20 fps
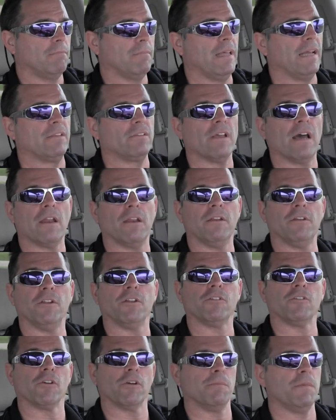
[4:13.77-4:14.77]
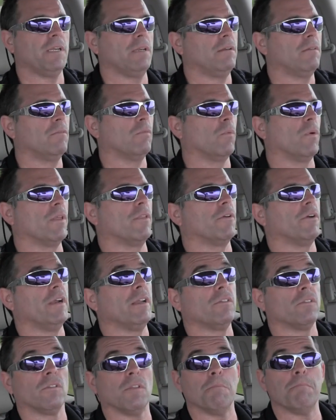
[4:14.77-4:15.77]
That's how to determine whether
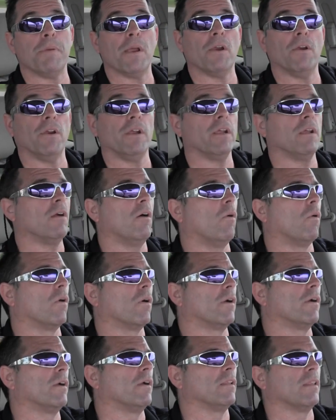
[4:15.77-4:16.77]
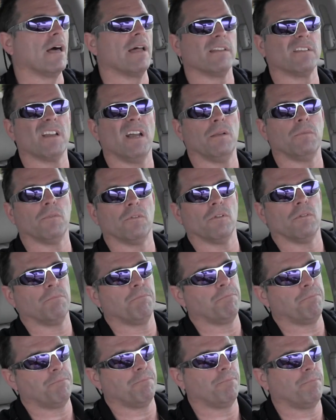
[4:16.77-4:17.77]
it's the bearing, or a lot of times the
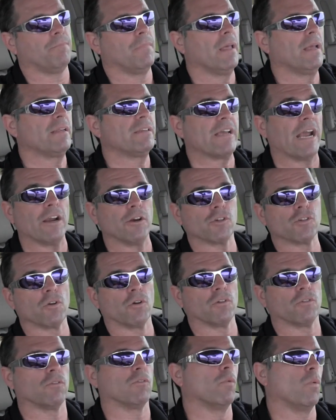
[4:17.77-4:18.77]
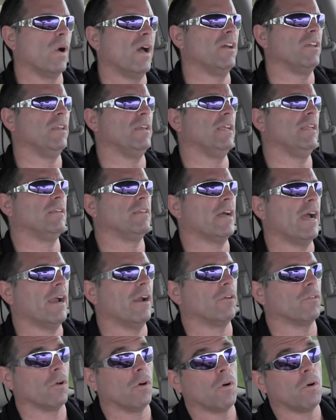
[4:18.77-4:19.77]
tire stores are, well, you need
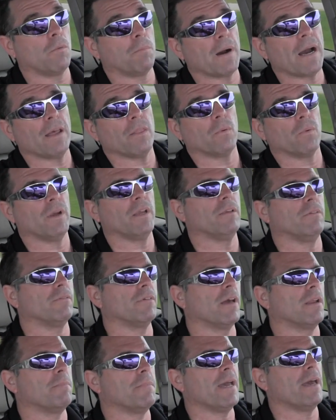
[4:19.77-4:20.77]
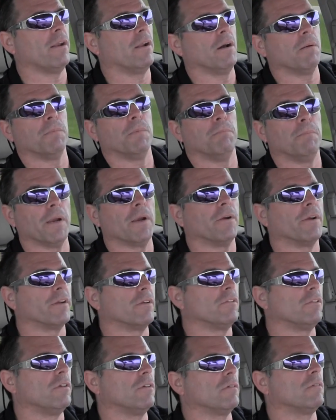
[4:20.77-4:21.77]
tires. Oh, by the way, you've got a bad hub
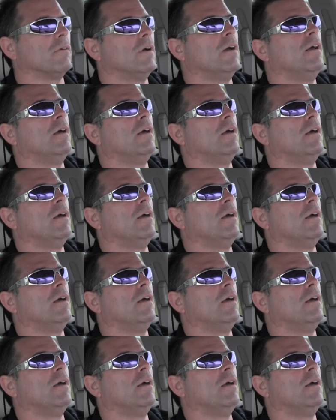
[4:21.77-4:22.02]
bearing too.